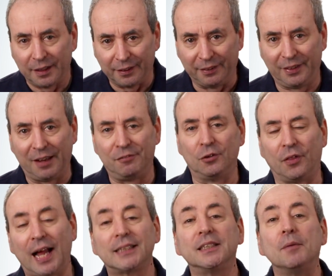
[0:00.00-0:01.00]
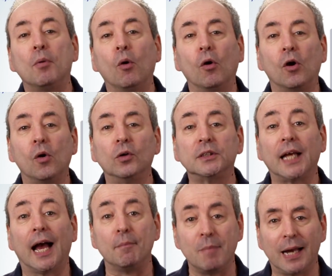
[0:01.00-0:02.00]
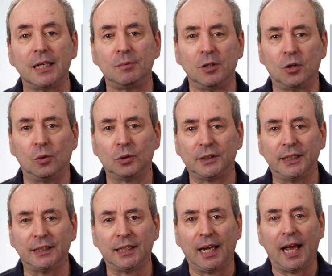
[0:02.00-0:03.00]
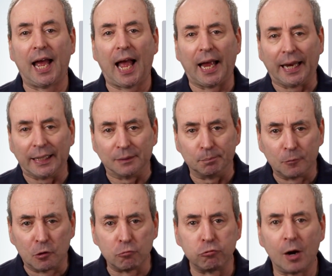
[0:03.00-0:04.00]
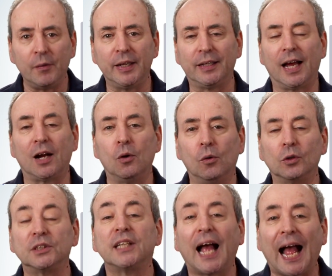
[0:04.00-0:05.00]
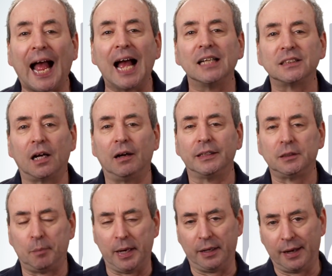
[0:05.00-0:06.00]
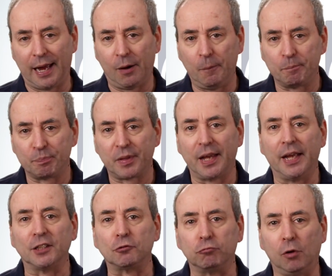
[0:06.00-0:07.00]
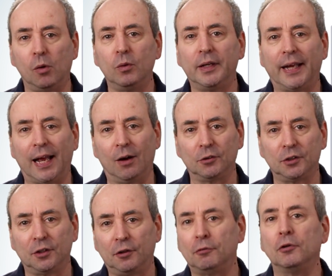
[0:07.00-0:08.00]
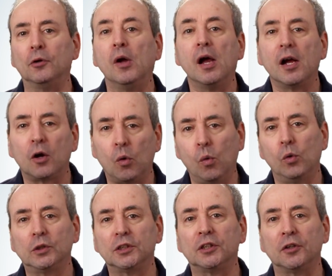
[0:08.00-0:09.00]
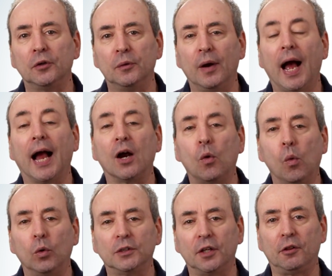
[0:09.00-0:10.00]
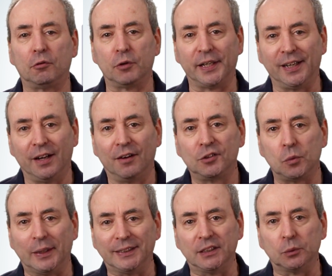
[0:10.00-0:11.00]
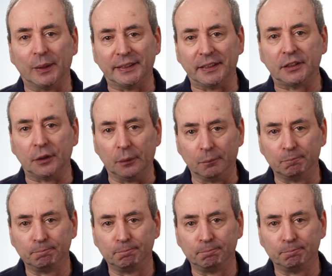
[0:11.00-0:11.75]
Therefore, that's an important course, and Management Courses is growing that course as I speak now. It's rolling out through quarter two and quarter three of 2022.